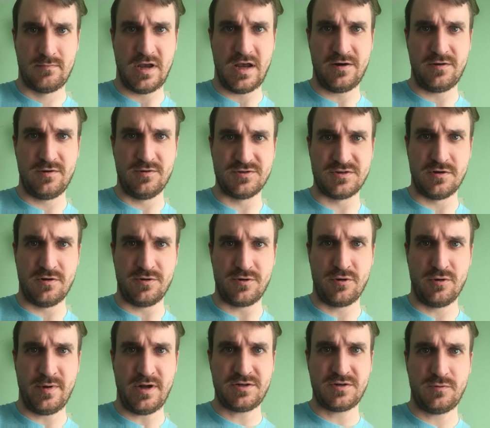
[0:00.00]
Editor's note,
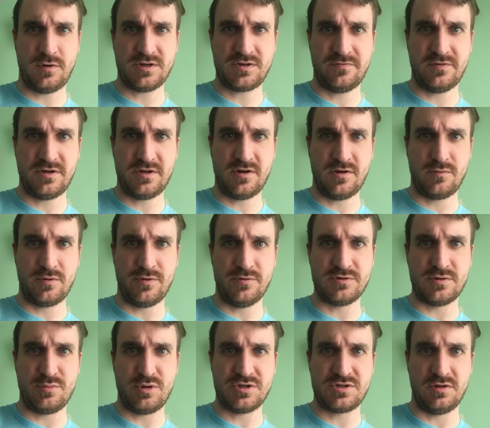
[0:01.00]
you're about to watch a video where
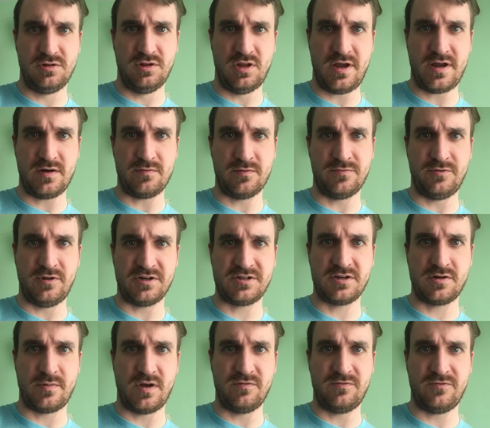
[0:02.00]
there's a bunch of light
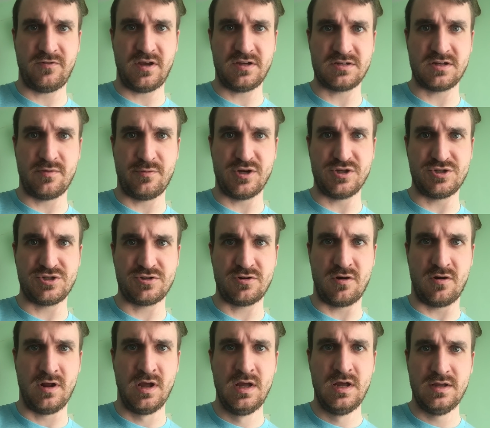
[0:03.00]
reflecting on my face and on my
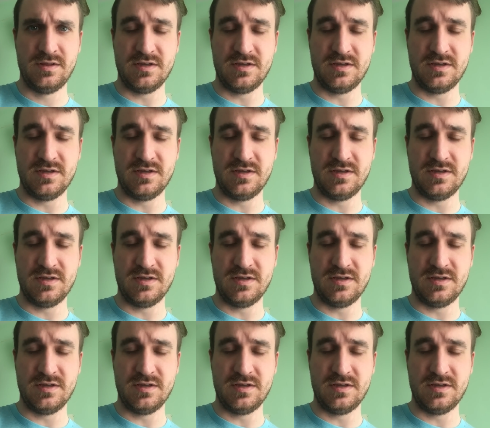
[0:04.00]
shirt.